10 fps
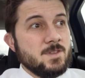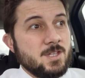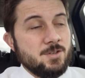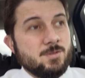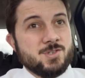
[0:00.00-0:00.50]

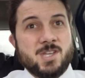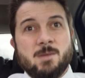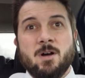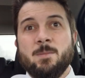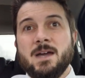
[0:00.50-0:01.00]
do the same
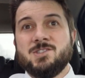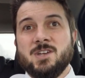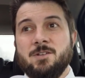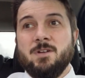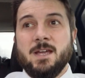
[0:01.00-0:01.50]
on my
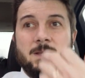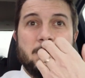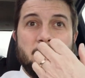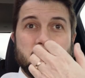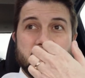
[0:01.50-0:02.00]
side, right?
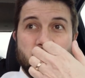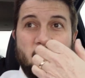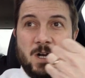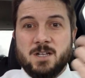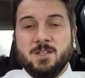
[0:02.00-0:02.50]
Don't just
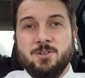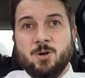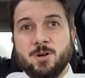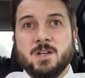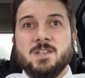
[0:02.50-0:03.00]
walk in the
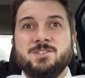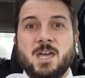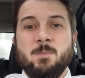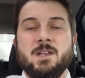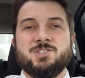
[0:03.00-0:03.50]
door
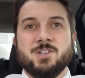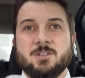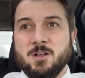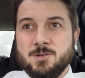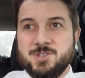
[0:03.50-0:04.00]
10 minutes to
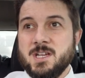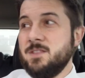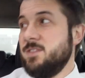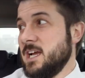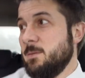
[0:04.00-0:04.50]
closing and
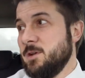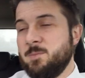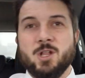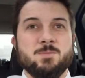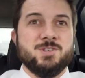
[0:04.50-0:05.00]
think I'm going to
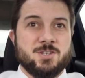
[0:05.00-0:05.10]
pull up six